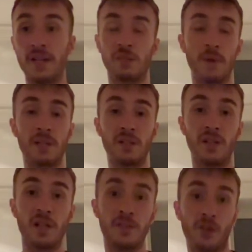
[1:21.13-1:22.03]
expecting
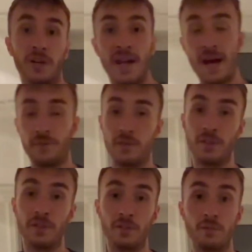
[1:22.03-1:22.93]
it, and they're going to have
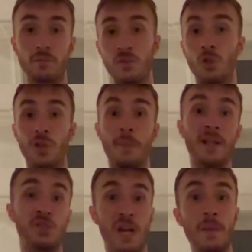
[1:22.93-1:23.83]
to, they
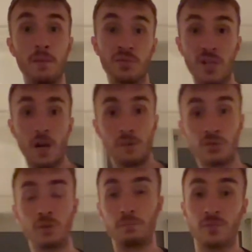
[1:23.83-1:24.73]
might jam
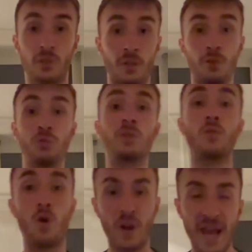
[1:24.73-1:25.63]
themselves, they're going to use the
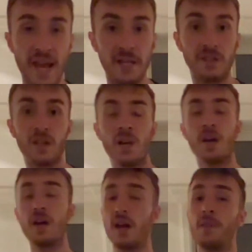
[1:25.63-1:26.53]
wrong hand, and